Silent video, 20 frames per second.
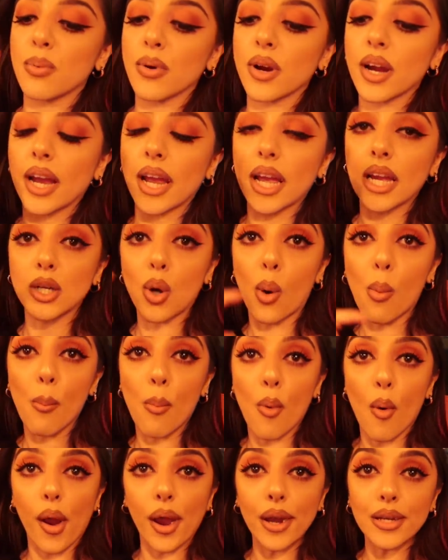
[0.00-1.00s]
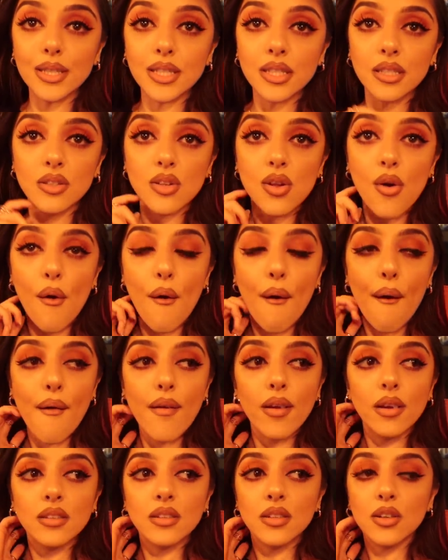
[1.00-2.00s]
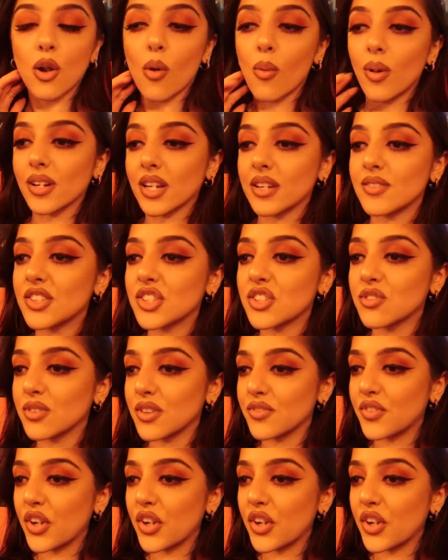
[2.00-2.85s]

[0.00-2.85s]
are pretty on point. Go on, give us a